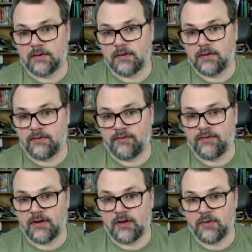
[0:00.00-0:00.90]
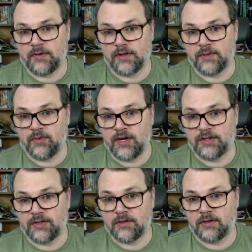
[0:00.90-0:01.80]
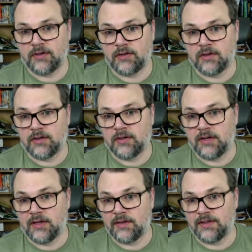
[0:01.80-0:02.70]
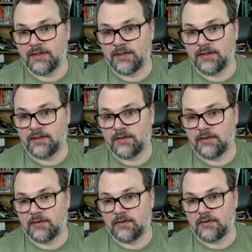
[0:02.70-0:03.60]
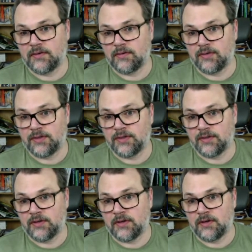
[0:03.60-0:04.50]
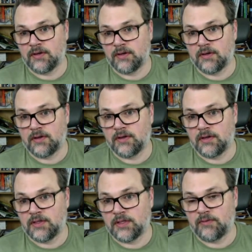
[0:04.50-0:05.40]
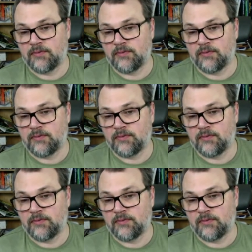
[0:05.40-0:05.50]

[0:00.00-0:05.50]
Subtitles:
the following expression, and this is just a sum of